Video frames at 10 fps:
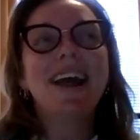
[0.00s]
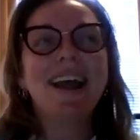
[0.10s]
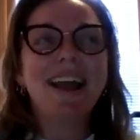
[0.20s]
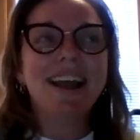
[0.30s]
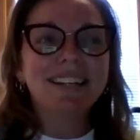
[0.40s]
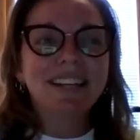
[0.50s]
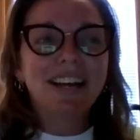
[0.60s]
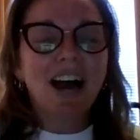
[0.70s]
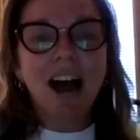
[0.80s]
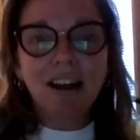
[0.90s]
and
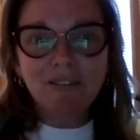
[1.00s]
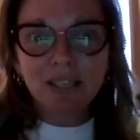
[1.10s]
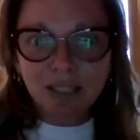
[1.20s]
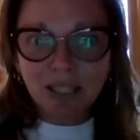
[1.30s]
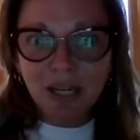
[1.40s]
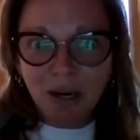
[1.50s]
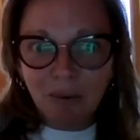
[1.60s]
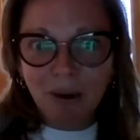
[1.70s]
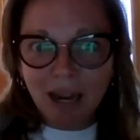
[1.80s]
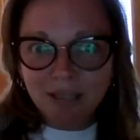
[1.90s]
obviously
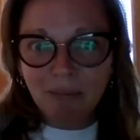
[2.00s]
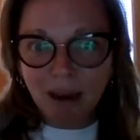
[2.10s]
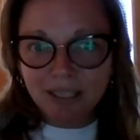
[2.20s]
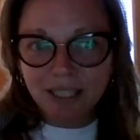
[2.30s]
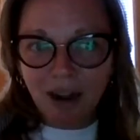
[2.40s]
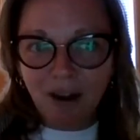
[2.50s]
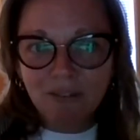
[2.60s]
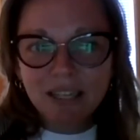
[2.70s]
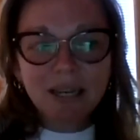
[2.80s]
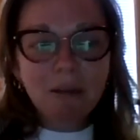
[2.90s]
correct myself.